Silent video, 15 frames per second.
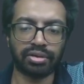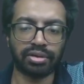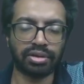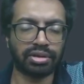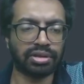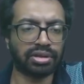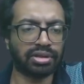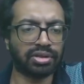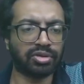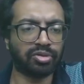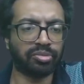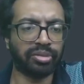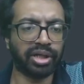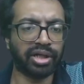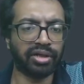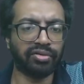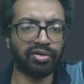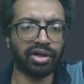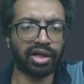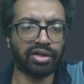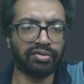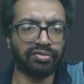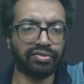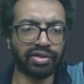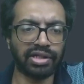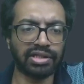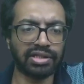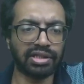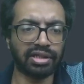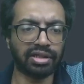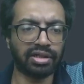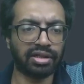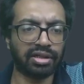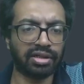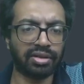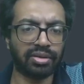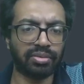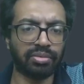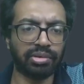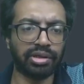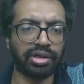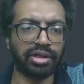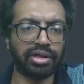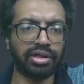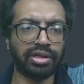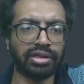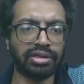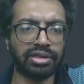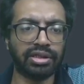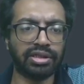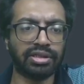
This is to make our life easier. What I did is